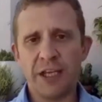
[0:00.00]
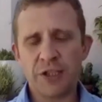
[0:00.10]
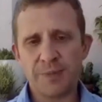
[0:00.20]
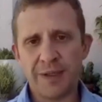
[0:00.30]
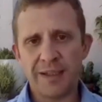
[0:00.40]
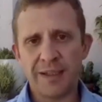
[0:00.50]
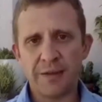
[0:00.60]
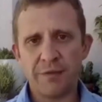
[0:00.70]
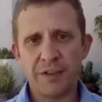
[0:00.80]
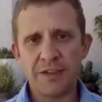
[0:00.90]
expedite
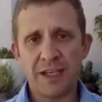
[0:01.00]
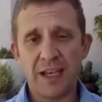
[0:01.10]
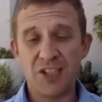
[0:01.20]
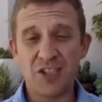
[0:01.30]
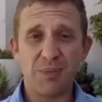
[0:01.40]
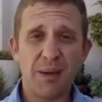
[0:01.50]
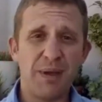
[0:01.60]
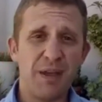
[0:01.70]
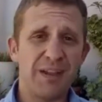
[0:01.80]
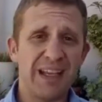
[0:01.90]
that investigation,
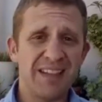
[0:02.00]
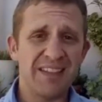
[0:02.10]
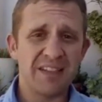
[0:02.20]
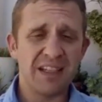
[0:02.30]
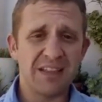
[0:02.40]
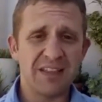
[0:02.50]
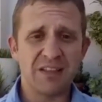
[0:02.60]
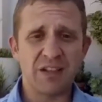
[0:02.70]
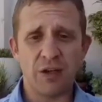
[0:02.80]
maybe even interdict it,